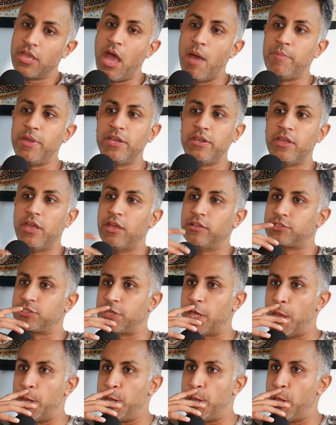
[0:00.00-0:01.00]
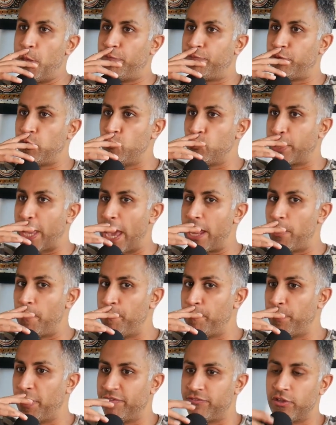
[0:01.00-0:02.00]
Yeah, I mean, and if you get
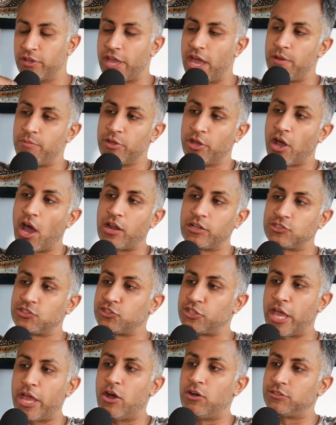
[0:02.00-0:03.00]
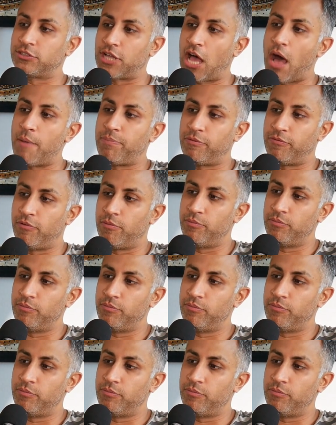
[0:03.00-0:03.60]
him, you got to stay on top of him.